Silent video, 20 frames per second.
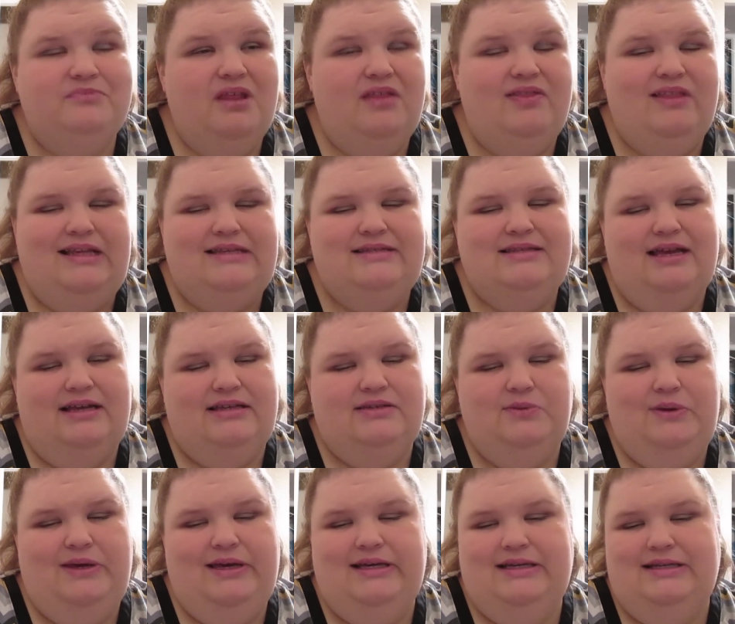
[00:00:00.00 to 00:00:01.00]
this next
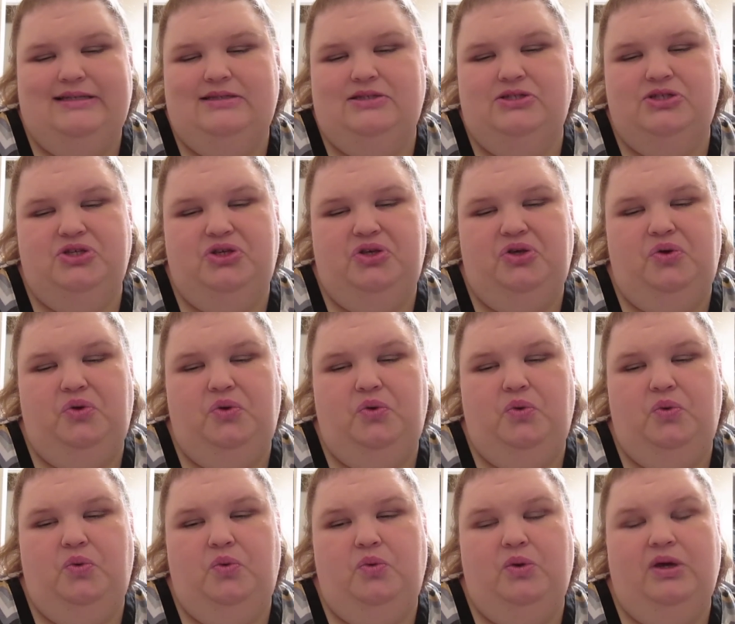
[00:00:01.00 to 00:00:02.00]
week is
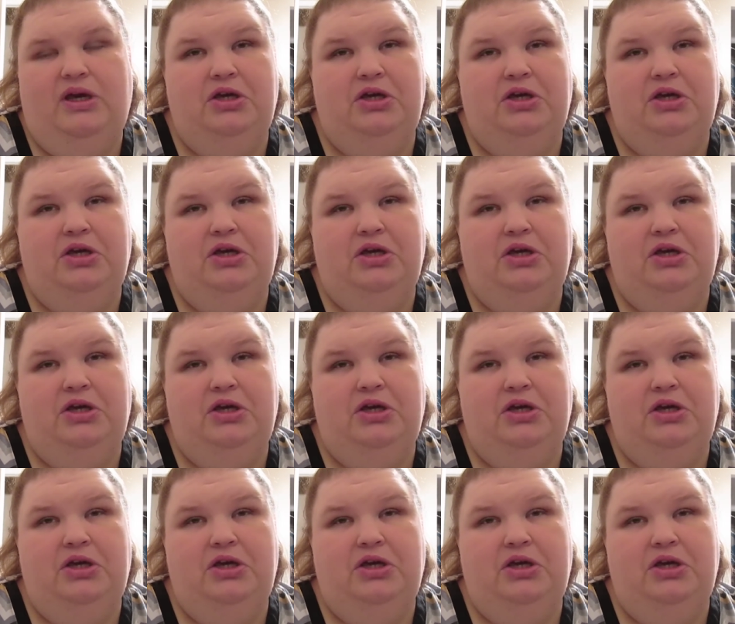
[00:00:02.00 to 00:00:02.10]
to